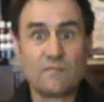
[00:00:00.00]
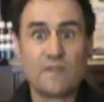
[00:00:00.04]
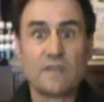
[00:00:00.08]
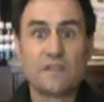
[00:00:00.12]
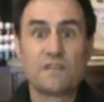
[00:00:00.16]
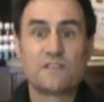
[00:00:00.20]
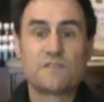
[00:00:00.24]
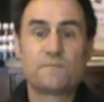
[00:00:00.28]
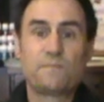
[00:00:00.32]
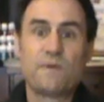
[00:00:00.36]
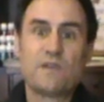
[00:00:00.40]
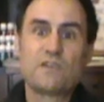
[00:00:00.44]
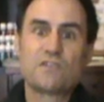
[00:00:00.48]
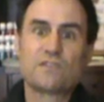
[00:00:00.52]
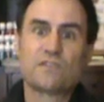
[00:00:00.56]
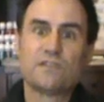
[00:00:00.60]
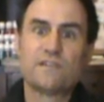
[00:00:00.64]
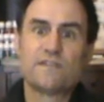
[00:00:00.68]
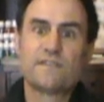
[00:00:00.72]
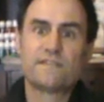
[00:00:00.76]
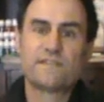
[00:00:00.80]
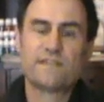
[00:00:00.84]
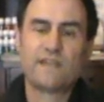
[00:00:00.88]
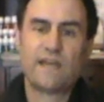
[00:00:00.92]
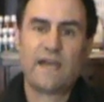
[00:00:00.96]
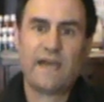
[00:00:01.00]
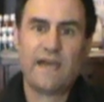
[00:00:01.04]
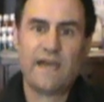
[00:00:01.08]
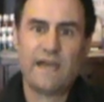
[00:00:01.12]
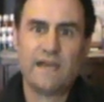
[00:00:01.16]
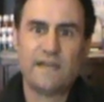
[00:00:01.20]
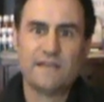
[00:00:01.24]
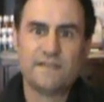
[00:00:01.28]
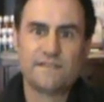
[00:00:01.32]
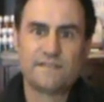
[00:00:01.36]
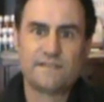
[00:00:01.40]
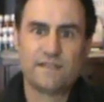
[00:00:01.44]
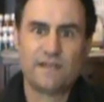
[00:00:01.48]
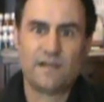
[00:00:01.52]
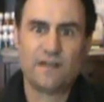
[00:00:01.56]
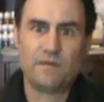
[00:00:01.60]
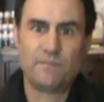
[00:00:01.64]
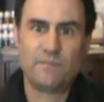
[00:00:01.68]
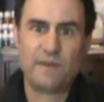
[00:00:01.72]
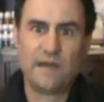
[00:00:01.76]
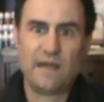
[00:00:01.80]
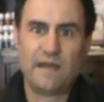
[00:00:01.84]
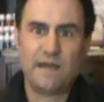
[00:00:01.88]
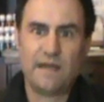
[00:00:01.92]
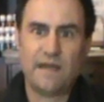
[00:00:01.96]
the specialist has
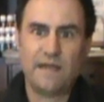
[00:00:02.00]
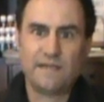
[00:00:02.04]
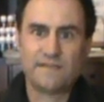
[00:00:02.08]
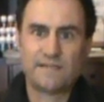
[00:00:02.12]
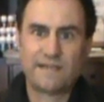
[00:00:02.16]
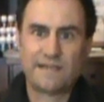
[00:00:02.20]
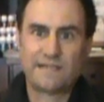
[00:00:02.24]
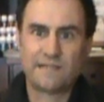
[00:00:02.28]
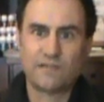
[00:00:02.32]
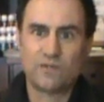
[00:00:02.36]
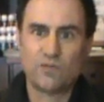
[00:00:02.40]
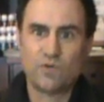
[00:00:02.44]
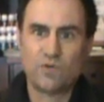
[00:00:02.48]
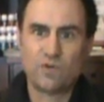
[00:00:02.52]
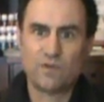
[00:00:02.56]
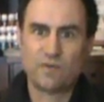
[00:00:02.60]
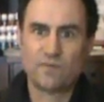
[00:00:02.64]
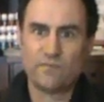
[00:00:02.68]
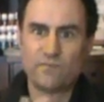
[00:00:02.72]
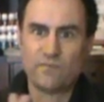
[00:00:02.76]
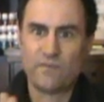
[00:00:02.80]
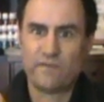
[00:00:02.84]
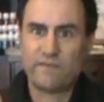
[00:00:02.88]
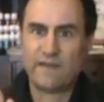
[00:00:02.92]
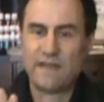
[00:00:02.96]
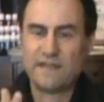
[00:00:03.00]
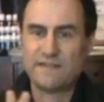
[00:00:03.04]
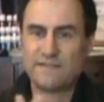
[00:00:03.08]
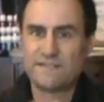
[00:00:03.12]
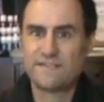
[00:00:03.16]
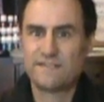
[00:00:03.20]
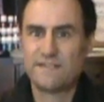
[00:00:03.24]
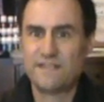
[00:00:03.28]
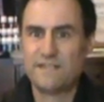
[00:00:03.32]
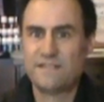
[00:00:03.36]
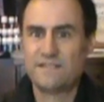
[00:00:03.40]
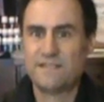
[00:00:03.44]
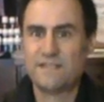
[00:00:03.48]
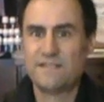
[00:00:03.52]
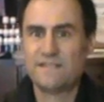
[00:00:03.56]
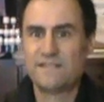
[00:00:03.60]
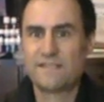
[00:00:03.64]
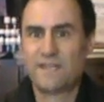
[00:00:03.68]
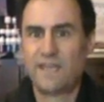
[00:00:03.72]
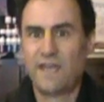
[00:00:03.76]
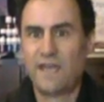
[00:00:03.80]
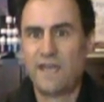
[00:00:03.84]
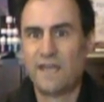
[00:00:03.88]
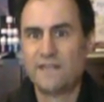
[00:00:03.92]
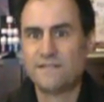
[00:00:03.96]
had a look. I've had CT
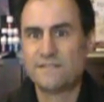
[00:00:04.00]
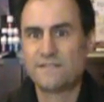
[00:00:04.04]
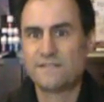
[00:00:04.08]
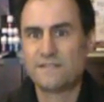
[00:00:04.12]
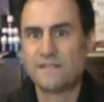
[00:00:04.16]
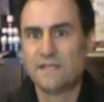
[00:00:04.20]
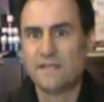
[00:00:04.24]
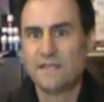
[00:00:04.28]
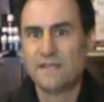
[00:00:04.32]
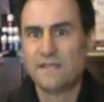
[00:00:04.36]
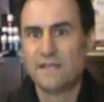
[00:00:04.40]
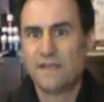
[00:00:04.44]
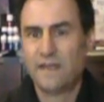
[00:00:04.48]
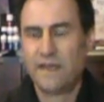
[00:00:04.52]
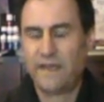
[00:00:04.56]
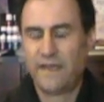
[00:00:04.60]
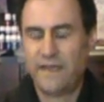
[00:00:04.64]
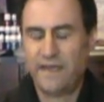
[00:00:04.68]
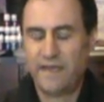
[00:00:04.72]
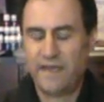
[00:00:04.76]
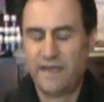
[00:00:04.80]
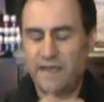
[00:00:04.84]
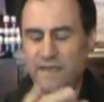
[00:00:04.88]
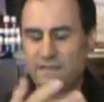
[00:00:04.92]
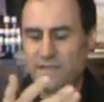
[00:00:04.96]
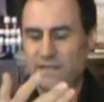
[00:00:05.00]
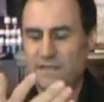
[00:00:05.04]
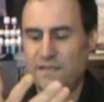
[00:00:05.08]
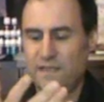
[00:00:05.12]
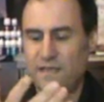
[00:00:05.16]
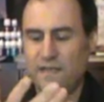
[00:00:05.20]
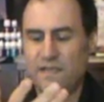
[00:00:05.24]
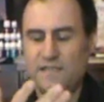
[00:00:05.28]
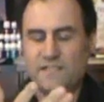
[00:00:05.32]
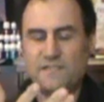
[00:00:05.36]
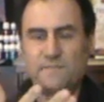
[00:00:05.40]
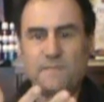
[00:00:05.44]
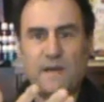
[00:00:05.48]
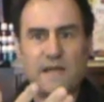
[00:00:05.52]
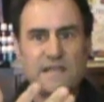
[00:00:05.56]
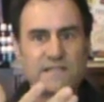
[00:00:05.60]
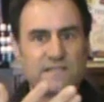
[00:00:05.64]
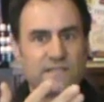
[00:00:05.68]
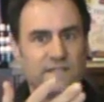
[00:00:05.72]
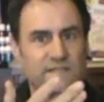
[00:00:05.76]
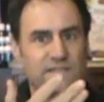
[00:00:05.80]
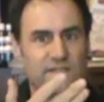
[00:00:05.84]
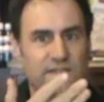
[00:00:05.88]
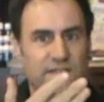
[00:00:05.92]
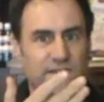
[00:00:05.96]
scans, and he's
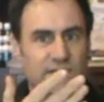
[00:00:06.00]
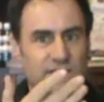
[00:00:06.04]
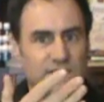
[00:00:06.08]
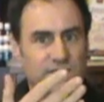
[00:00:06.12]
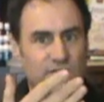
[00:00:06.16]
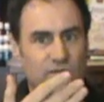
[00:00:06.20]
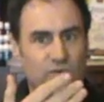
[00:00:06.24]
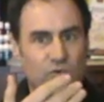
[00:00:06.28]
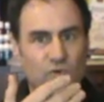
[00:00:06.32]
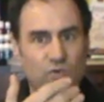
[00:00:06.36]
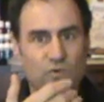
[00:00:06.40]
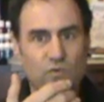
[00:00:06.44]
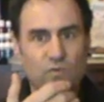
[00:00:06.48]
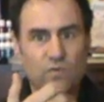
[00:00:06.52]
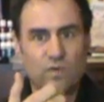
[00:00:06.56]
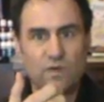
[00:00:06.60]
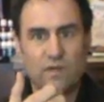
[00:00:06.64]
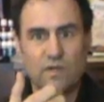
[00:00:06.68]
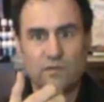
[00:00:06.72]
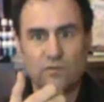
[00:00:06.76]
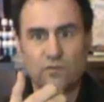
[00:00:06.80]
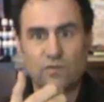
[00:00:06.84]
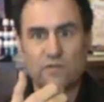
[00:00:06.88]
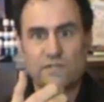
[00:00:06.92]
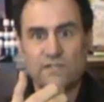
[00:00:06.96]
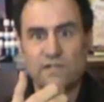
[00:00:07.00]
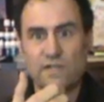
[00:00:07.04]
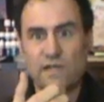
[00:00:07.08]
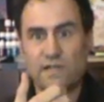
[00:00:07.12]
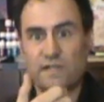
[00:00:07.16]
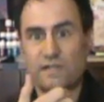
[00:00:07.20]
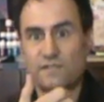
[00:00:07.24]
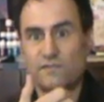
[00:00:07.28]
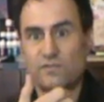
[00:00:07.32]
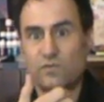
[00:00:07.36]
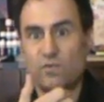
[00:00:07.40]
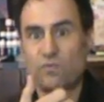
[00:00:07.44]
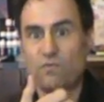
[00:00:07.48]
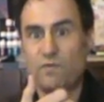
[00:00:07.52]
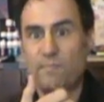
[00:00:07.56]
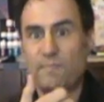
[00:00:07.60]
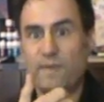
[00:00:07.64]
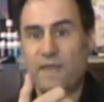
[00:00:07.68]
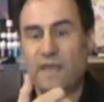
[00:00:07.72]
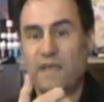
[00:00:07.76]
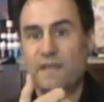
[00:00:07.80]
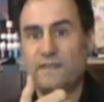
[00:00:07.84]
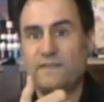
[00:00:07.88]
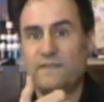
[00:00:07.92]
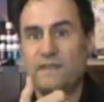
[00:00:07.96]
basically said looks like it's all
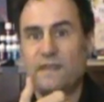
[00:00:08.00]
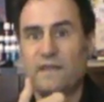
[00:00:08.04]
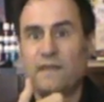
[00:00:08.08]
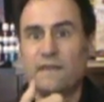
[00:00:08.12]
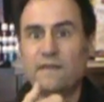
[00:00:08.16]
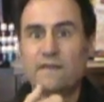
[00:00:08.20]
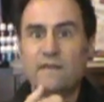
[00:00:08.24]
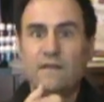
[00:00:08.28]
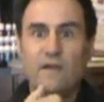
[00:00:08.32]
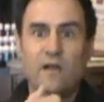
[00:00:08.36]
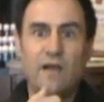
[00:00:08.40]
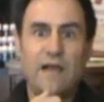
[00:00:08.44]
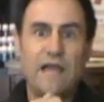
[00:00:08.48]
repaired there.